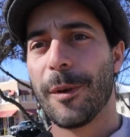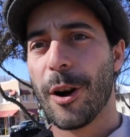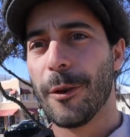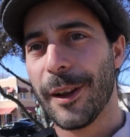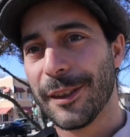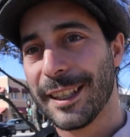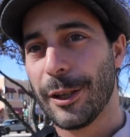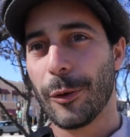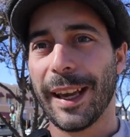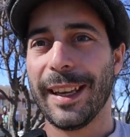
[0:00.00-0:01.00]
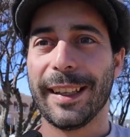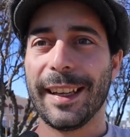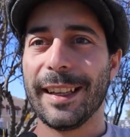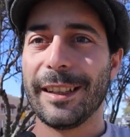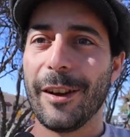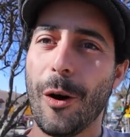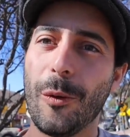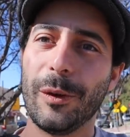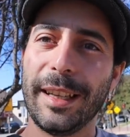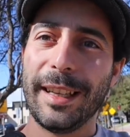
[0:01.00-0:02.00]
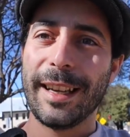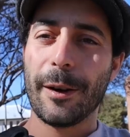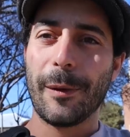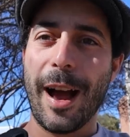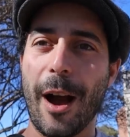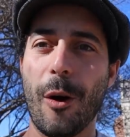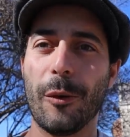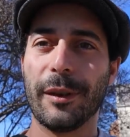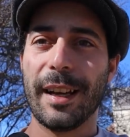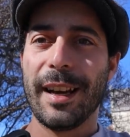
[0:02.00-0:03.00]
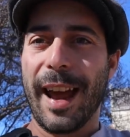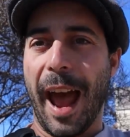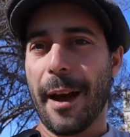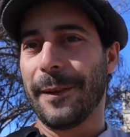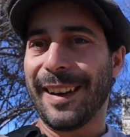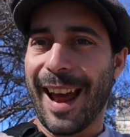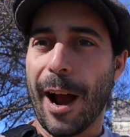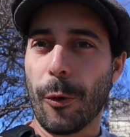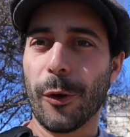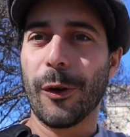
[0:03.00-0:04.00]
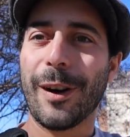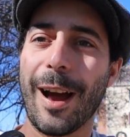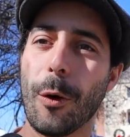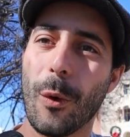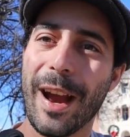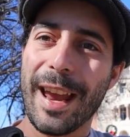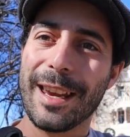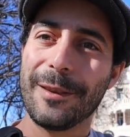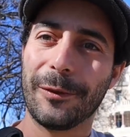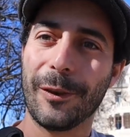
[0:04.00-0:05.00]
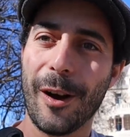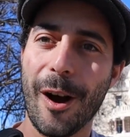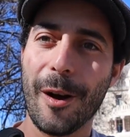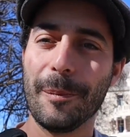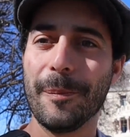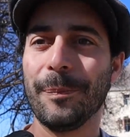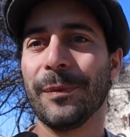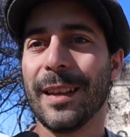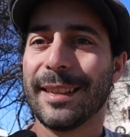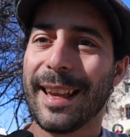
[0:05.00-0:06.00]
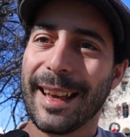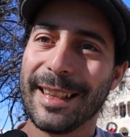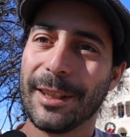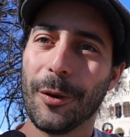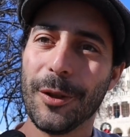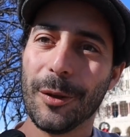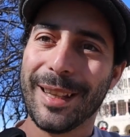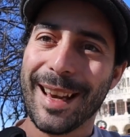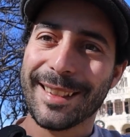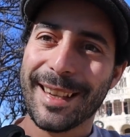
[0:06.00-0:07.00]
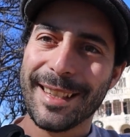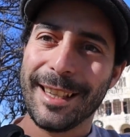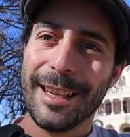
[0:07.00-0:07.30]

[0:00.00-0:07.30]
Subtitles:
Braunfels is located only around half an hour away from San Antonio, Texas.